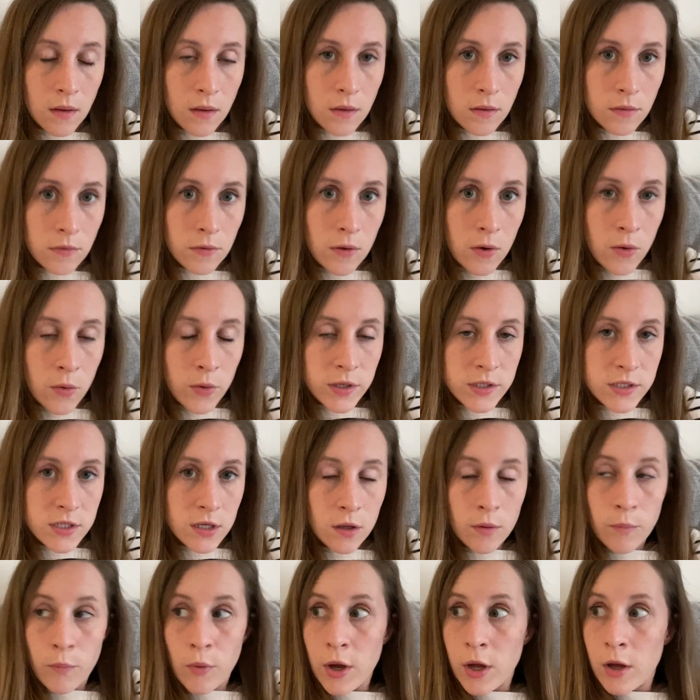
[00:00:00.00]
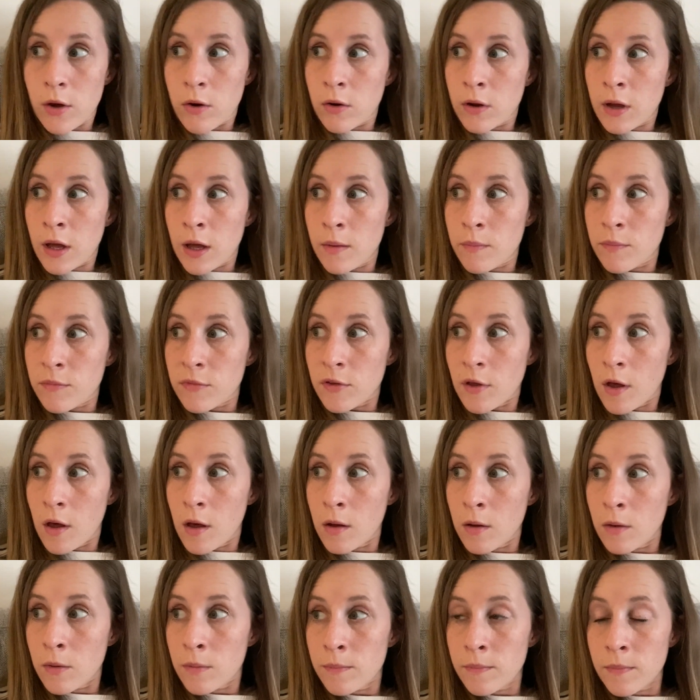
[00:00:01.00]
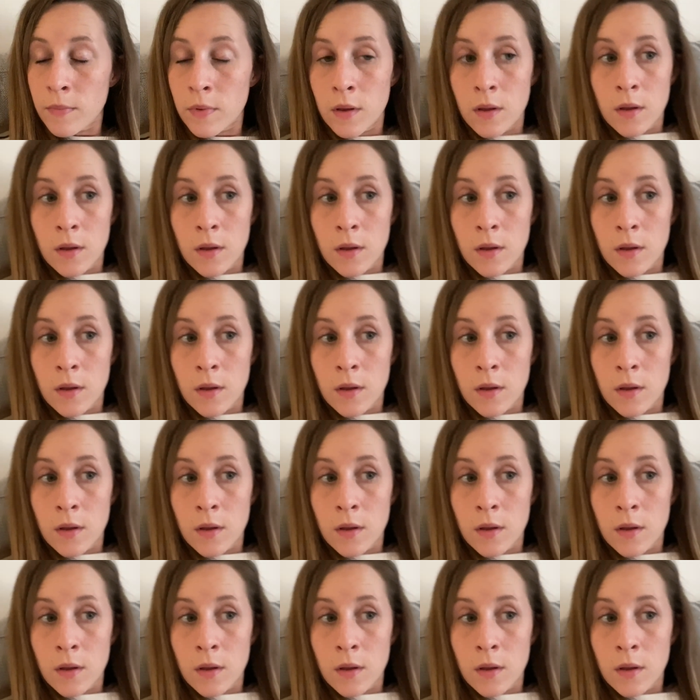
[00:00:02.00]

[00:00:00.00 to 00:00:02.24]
So until Boyo comes home,